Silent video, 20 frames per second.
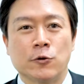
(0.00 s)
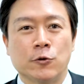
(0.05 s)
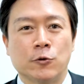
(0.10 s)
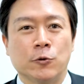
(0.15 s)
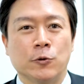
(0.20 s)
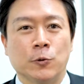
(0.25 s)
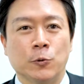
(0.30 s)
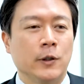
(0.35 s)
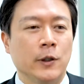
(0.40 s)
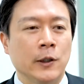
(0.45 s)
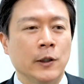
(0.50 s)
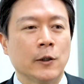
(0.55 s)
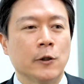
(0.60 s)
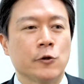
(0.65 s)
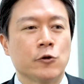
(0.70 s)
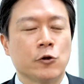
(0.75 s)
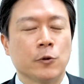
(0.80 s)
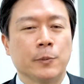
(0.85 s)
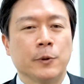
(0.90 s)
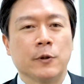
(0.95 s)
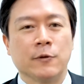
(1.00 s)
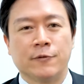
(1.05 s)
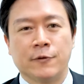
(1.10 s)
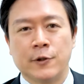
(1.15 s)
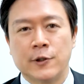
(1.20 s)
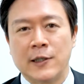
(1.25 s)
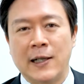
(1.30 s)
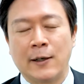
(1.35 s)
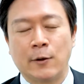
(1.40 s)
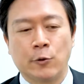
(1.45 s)
school, English should be the
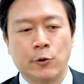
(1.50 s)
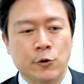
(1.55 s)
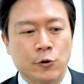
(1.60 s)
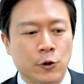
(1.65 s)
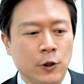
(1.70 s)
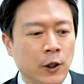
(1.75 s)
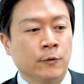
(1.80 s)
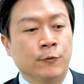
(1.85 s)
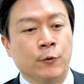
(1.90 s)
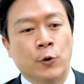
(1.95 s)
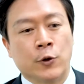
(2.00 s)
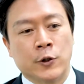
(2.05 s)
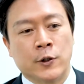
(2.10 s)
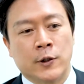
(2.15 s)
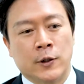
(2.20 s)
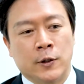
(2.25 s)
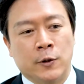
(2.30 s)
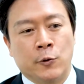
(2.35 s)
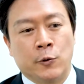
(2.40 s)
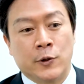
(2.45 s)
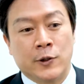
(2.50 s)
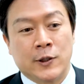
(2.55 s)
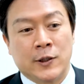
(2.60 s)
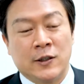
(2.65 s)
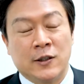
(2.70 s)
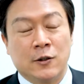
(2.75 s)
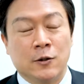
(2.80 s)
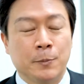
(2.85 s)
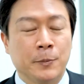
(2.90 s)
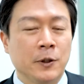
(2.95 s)
first language. Of course, there was a
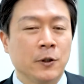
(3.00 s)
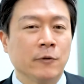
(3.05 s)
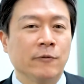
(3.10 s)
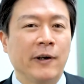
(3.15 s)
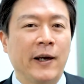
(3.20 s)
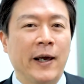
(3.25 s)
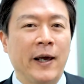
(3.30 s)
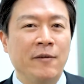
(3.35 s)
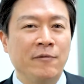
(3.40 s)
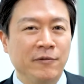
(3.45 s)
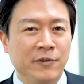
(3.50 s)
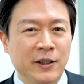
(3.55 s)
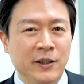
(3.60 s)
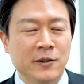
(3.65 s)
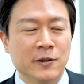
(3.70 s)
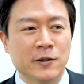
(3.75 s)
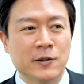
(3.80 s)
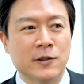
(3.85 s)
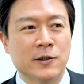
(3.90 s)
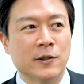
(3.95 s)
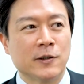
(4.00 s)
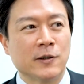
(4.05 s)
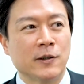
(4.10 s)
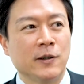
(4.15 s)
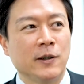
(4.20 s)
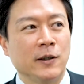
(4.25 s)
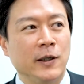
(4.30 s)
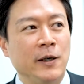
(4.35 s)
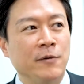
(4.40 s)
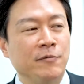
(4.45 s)
little bit of enviness,
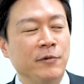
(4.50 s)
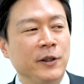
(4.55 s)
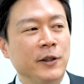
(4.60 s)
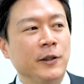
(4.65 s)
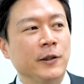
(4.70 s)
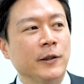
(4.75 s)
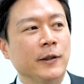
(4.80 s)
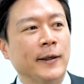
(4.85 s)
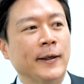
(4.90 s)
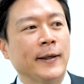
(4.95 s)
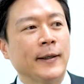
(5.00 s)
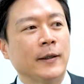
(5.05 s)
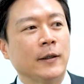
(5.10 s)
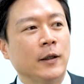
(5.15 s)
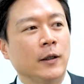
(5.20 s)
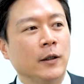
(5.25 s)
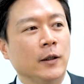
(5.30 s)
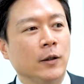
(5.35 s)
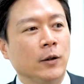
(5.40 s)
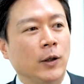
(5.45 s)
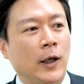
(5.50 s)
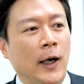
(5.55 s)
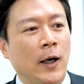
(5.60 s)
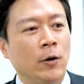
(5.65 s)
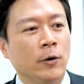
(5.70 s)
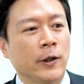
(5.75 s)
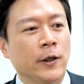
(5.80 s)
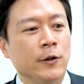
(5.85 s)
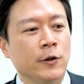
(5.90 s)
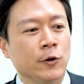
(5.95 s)
envying that
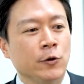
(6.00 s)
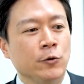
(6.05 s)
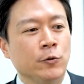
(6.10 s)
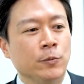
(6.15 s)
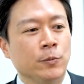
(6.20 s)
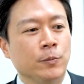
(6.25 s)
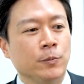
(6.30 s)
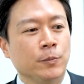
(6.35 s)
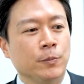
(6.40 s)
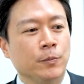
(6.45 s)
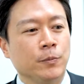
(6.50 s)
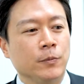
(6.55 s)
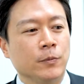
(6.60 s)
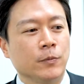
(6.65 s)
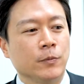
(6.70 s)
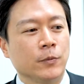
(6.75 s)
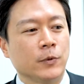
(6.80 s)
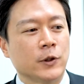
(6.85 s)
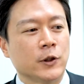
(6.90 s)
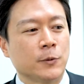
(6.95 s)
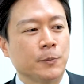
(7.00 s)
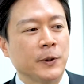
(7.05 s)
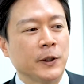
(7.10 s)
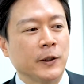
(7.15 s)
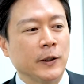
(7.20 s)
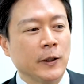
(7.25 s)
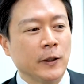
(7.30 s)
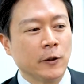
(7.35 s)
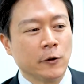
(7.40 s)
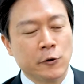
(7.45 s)
how can you
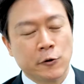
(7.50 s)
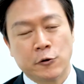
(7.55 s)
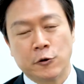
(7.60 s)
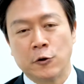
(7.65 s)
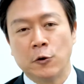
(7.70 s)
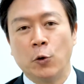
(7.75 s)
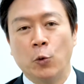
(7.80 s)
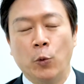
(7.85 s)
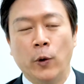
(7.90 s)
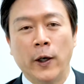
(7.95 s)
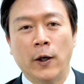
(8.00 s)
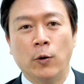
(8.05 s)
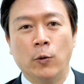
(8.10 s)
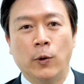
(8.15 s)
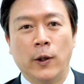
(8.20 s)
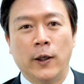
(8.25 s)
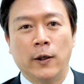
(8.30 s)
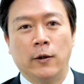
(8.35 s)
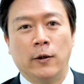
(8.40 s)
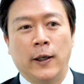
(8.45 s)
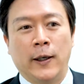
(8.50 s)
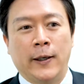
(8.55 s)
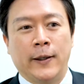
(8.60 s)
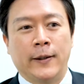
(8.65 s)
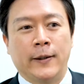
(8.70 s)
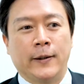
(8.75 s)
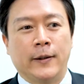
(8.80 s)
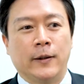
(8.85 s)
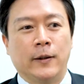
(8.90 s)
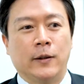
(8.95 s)
speak English so well while I,